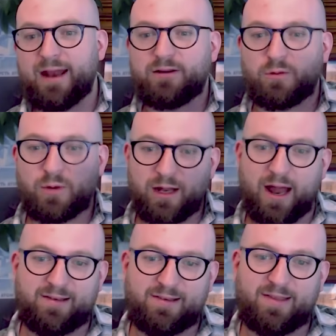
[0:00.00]
to
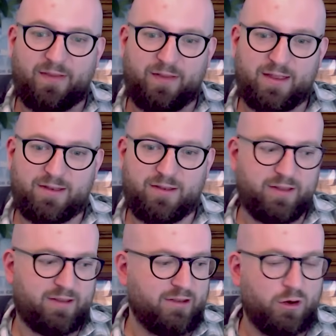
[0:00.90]
realize is that this
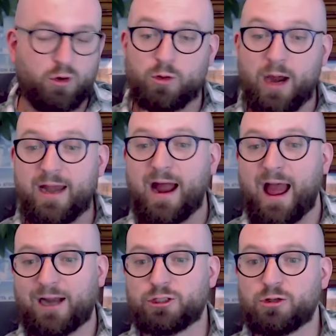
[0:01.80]
is a great
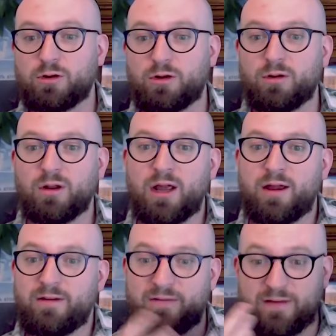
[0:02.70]
actual
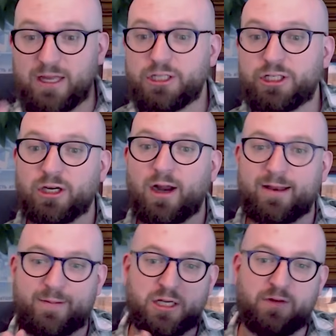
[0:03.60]
feature,
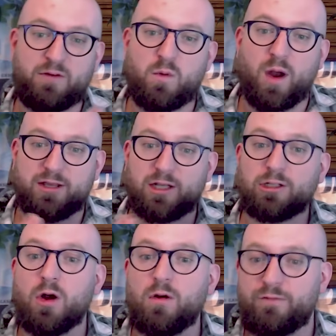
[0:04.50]
especially if you wanted to
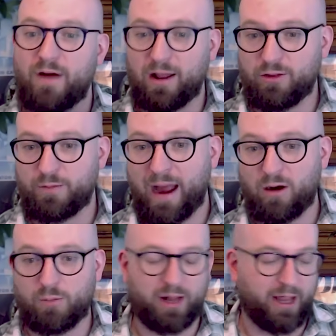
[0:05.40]
load follow the
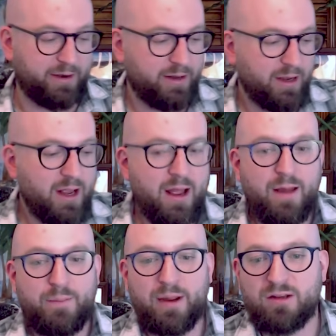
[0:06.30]
power plant.
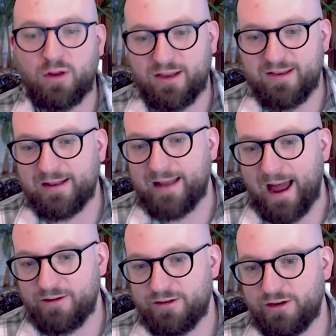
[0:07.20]
Because what this
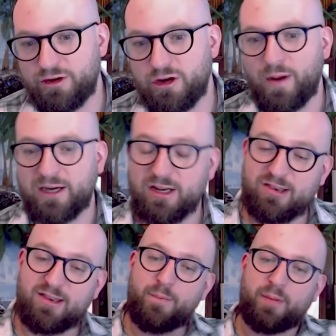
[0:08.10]
allows you to do by just
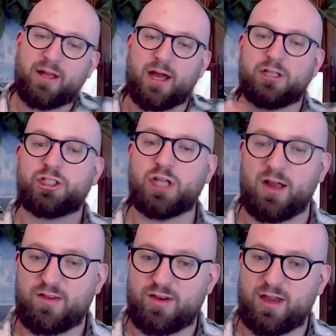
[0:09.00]
simply
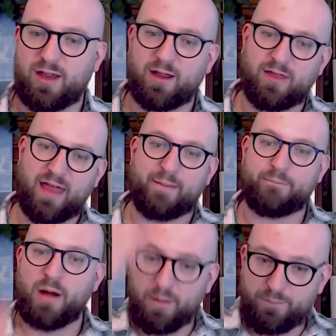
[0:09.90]
adjusting that
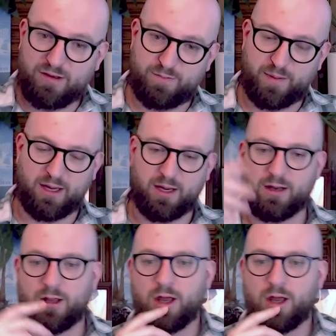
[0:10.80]
pump speed,